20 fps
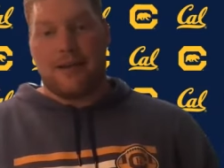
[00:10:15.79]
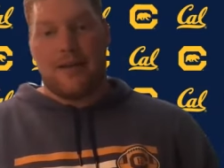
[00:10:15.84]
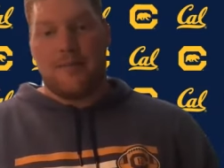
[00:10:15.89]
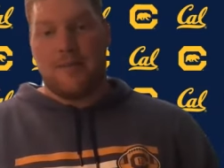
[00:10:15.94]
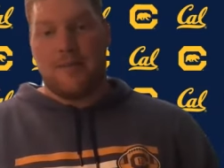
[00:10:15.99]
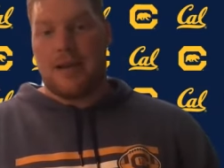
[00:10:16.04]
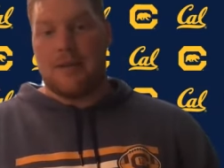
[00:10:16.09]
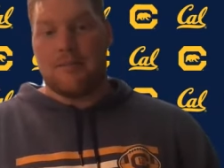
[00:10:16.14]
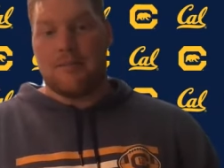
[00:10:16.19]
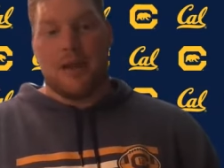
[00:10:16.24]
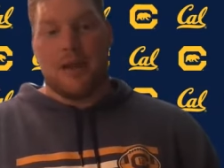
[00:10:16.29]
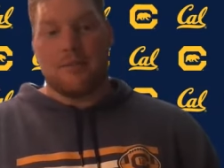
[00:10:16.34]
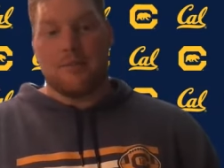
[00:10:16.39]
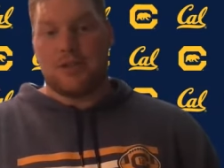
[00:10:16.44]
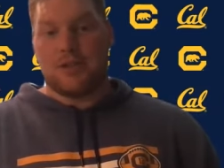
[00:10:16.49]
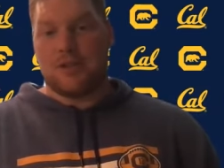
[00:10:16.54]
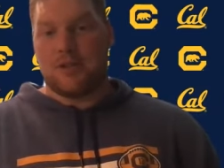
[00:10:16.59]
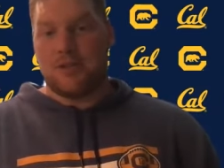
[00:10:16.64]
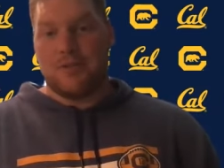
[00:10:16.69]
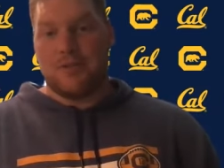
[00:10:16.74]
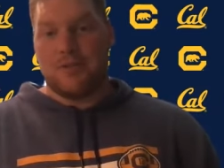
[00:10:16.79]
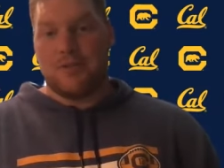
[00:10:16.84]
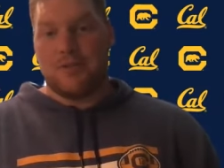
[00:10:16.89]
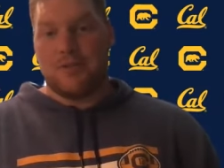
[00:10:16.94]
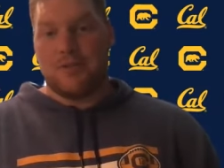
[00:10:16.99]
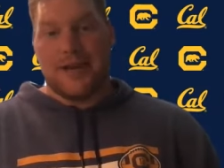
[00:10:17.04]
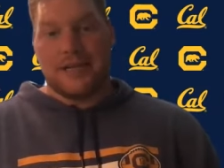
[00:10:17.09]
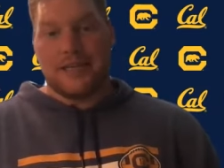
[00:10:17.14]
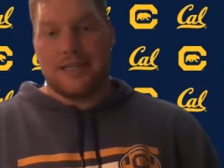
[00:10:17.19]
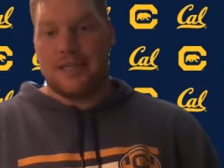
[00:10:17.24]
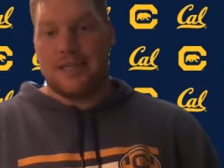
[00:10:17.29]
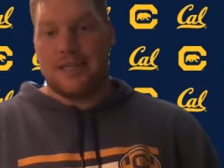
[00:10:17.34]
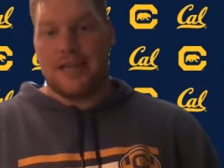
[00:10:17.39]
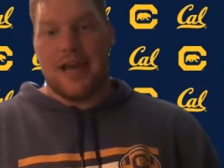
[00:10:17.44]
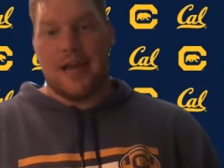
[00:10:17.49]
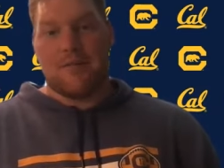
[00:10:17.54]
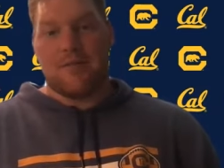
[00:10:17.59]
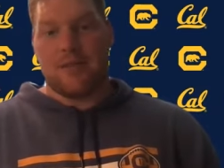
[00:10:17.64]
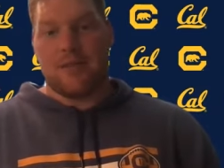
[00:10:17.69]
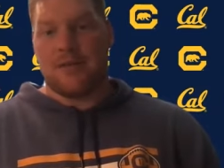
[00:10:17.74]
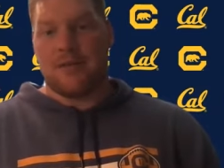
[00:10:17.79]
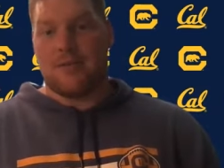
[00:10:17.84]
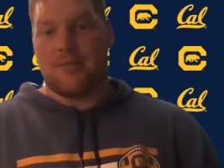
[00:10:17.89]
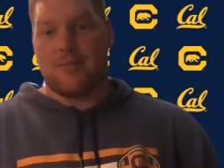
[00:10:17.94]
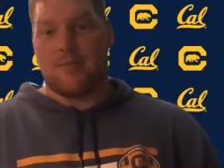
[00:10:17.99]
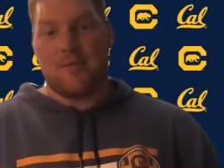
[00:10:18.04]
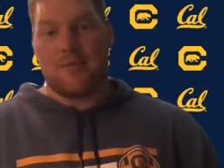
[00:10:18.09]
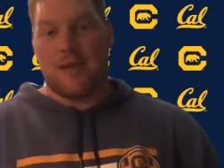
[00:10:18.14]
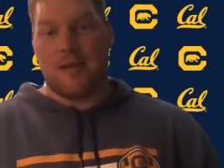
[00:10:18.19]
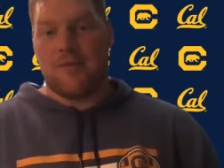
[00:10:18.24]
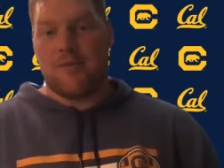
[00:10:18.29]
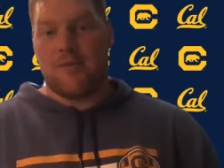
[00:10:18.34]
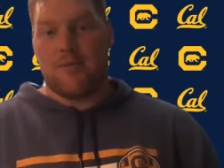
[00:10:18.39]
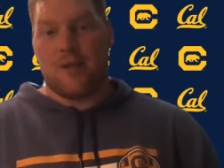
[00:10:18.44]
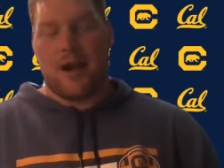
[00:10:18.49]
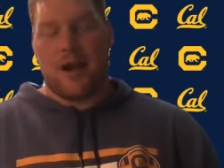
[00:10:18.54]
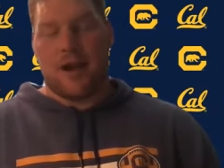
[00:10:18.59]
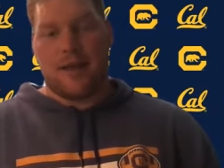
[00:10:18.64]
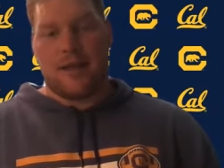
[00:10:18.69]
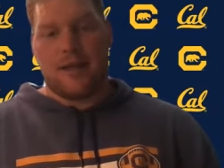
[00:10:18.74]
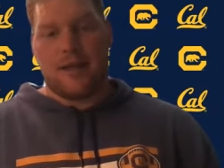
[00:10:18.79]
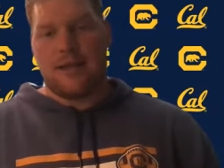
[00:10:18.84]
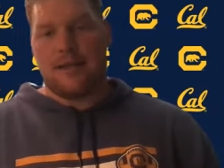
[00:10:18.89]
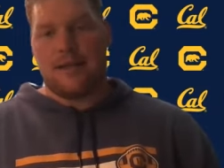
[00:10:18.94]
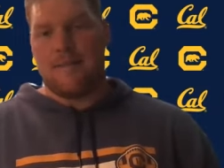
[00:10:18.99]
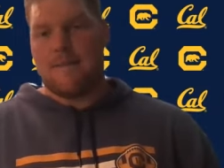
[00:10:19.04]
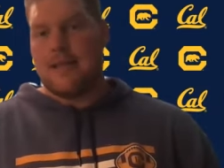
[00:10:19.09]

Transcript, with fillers: I mean, I'm, I'm sure you guys see that with the people that we brought in and